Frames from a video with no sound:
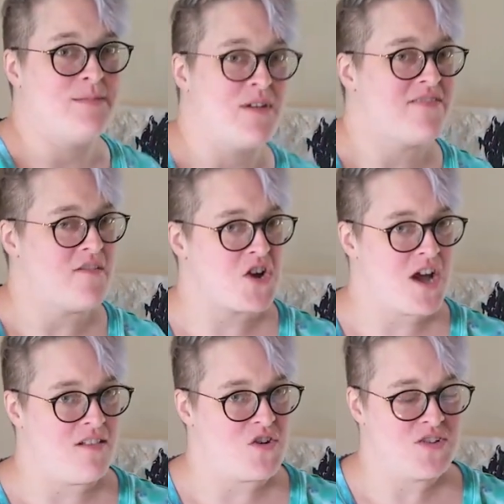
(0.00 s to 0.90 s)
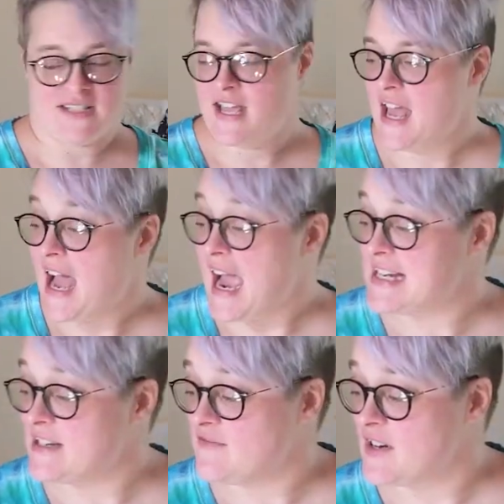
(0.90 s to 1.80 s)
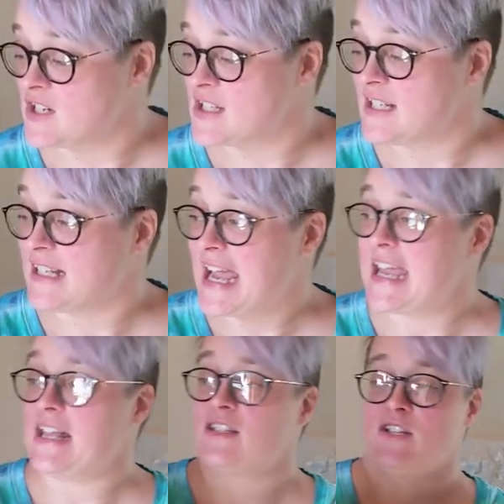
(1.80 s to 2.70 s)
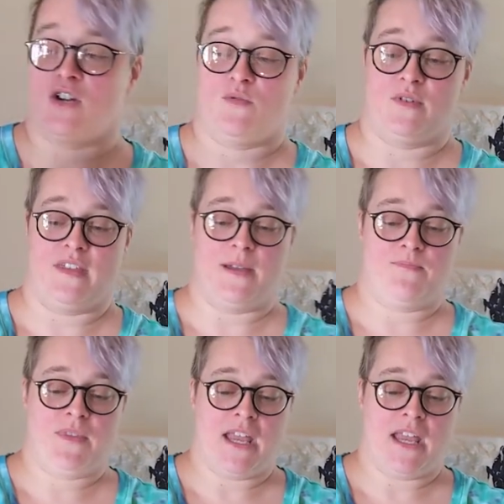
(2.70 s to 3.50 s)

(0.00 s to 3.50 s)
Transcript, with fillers: And my favorite colors. I did finish the leggings to go with it.